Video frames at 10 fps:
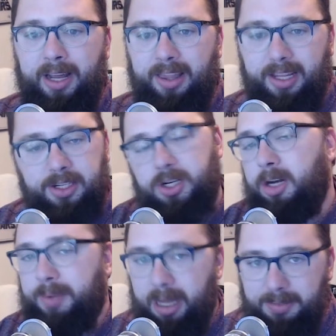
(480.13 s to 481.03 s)
things start to
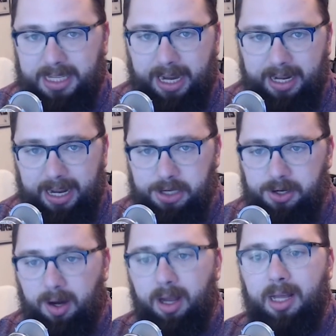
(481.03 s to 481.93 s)
become second
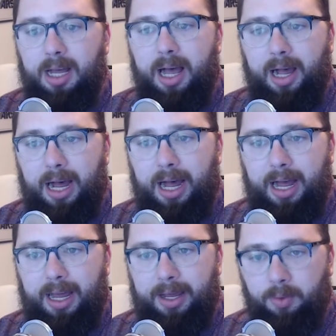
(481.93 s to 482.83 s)
nature,
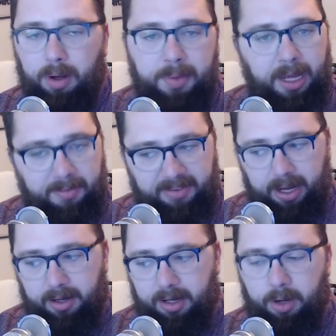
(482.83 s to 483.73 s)
it will become fun.
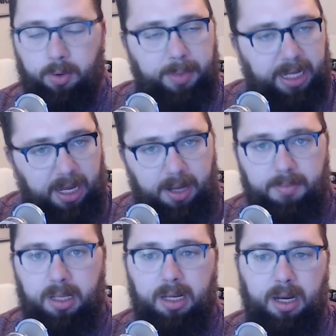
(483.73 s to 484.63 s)
It will
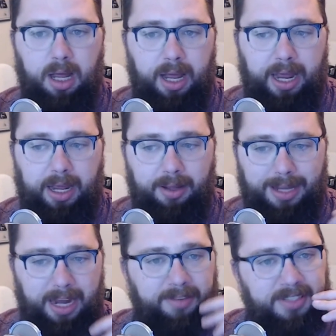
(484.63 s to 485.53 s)
become a
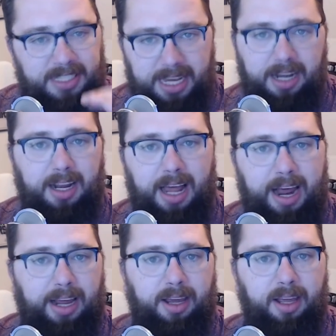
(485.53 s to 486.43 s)
kind of
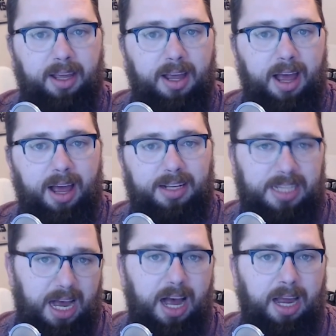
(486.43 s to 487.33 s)
Zen-like
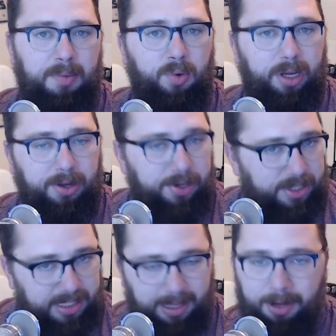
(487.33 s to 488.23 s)
time where you can just
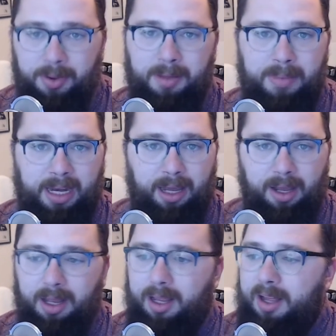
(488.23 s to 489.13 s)
sit there with a mini,
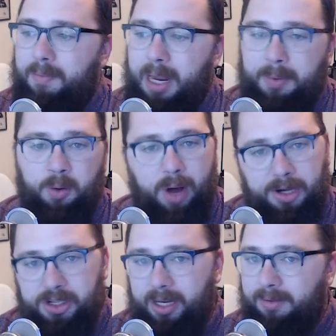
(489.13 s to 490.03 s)
maybe
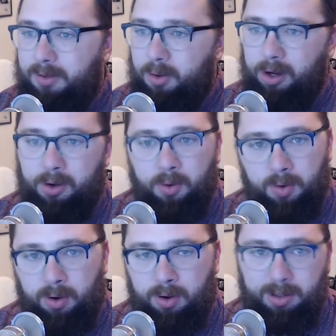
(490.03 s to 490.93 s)
watching Critical
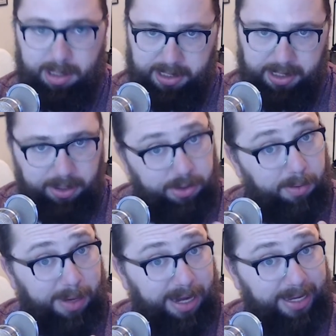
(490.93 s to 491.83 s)
Role, listening to a
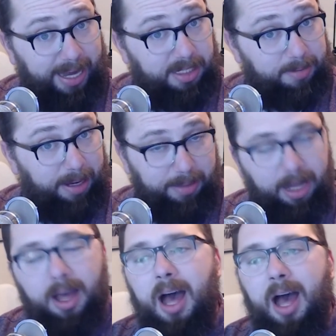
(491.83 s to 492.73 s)
podcast maybe,
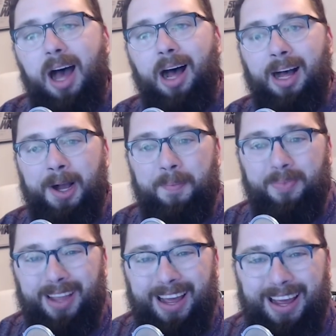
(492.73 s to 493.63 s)

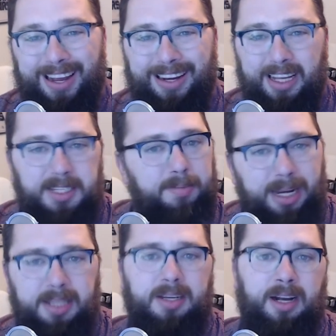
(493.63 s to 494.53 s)
and get some
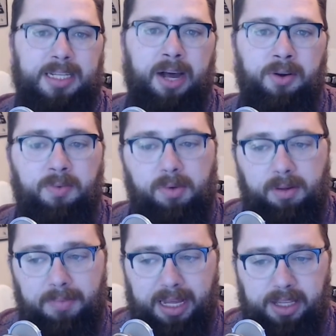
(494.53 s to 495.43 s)
minis knocked out and
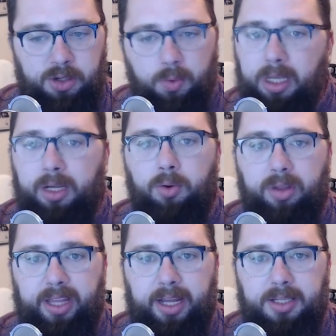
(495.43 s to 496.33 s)
make these really cool
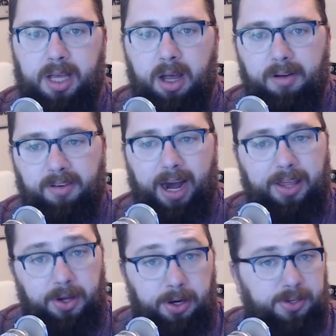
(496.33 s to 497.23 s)
things for either
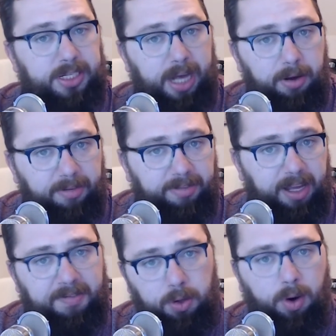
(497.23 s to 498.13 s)
yourself.
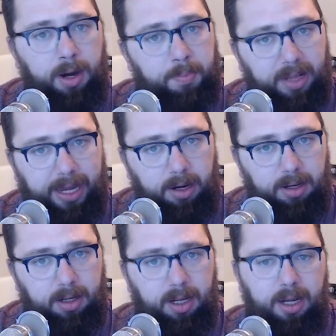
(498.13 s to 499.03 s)
If you are a
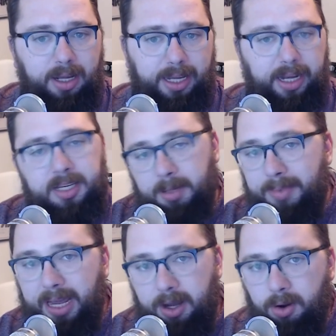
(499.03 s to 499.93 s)
player, getting to
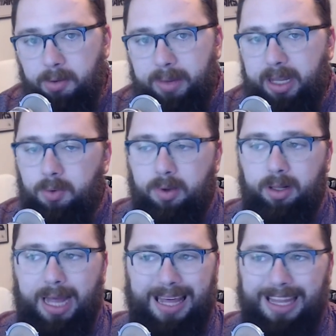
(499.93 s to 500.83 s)
make your own mini will,
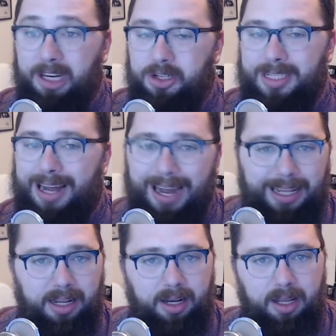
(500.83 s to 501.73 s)
I think, just
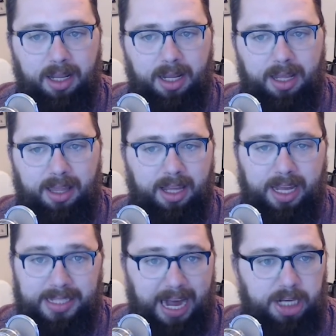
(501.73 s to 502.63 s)
heighten the
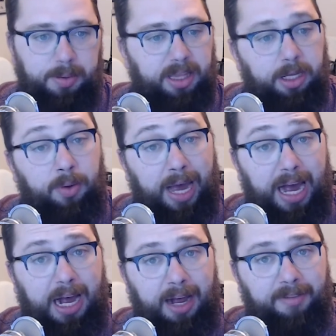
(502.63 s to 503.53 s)
attachment that you
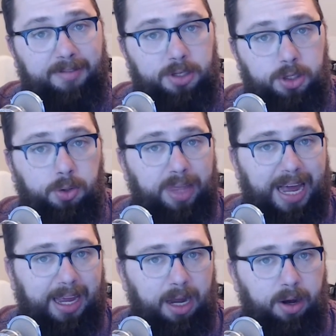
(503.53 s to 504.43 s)
have to that
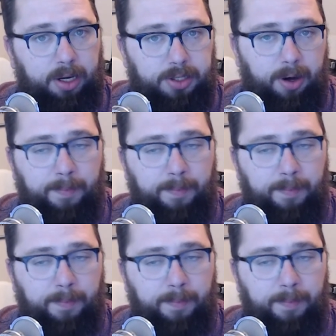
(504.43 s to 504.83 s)
character.